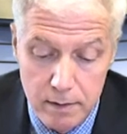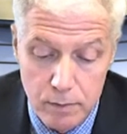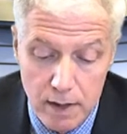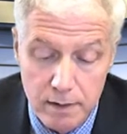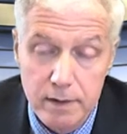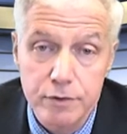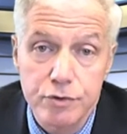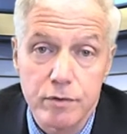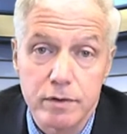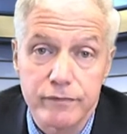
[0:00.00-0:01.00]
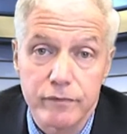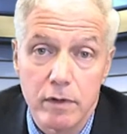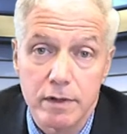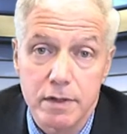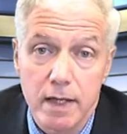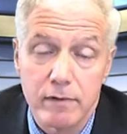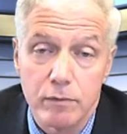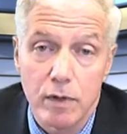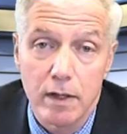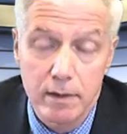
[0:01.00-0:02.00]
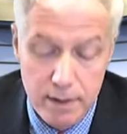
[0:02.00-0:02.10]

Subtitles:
Well, insurance fraud is everywhere.